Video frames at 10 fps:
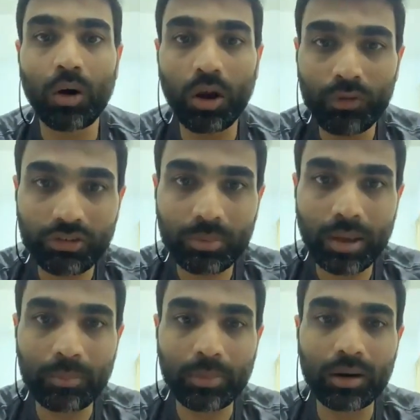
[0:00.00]
Always
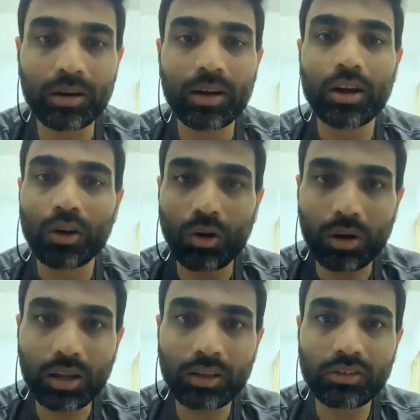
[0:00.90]
remember,
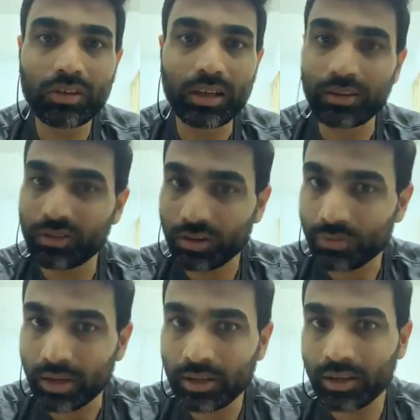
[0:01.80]
college is
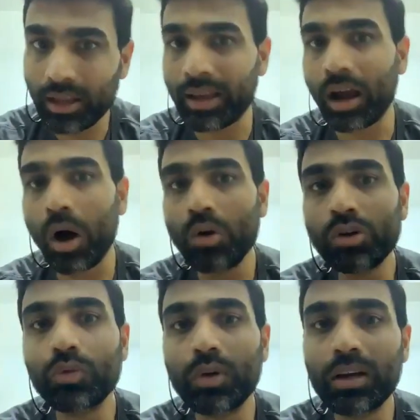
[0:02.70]
different and
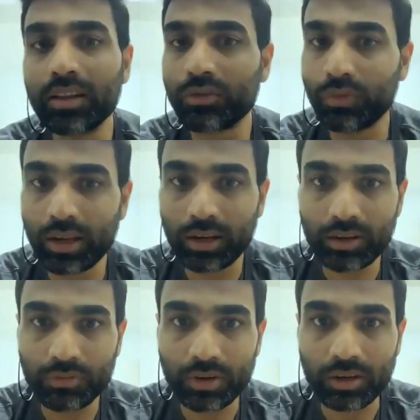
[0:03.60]
outer world is very
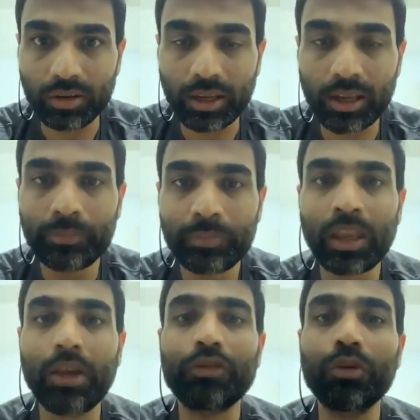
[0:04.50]
different, okay.
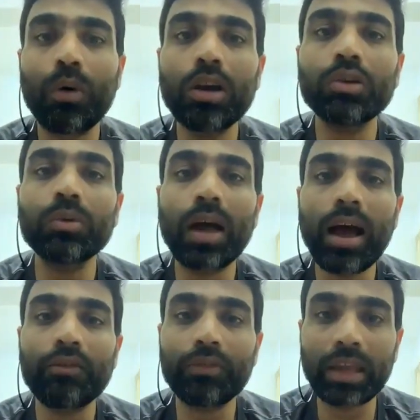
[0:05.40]
If you want to
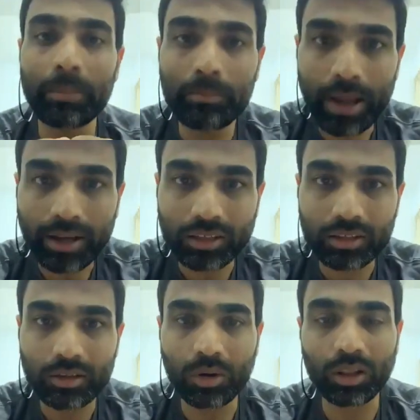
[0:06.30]
have
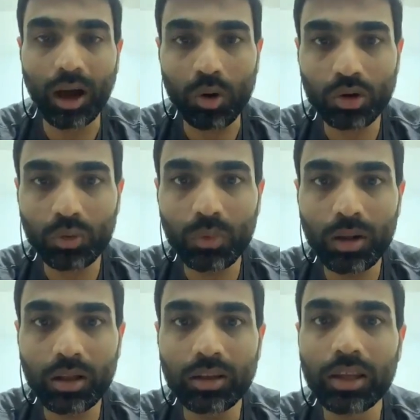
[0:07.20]
impact on the outer
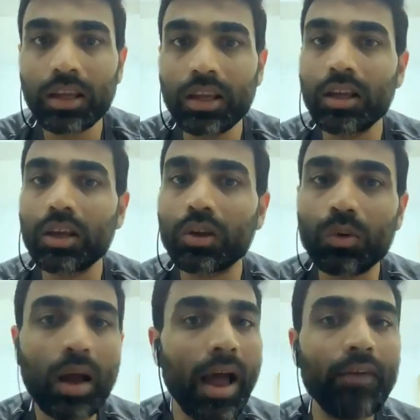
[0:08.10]
world,
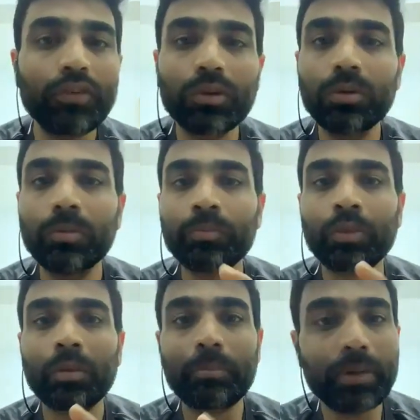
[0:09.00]
you have to
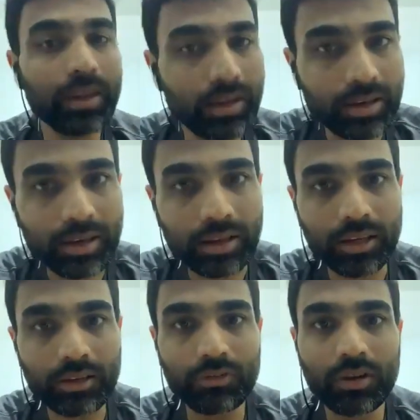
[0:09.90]
be
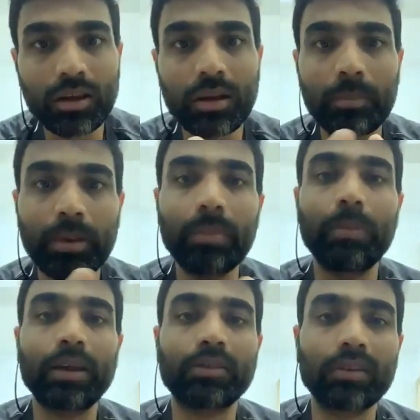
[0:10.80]
creative,
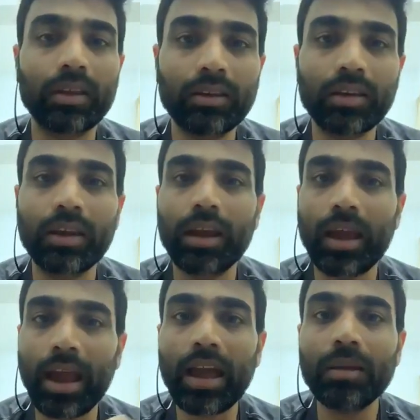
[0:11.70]
be passionate,
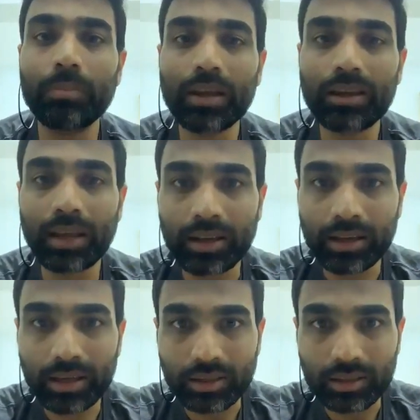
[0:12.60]
and be
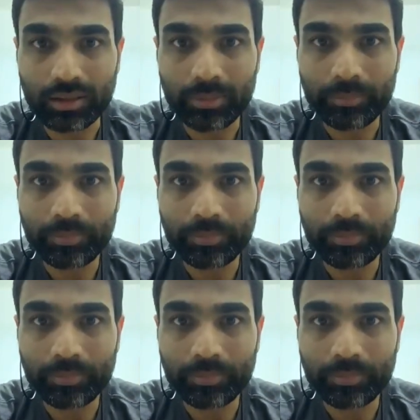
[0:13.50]
dedicated,